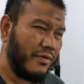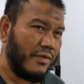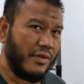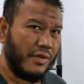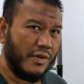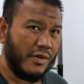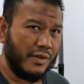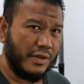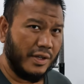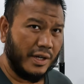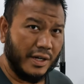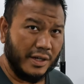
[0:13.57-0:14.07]

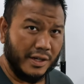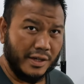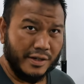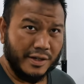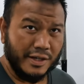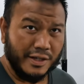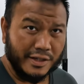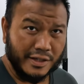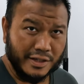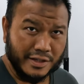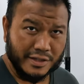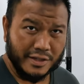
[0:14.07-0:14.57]
for the
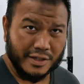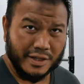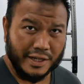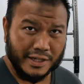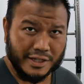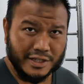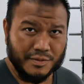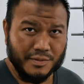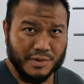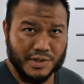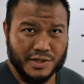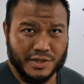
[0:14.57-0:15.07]
Archidex
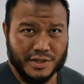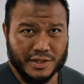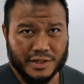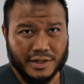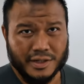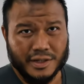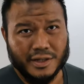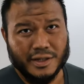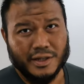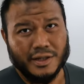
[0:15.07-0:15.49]
exhibition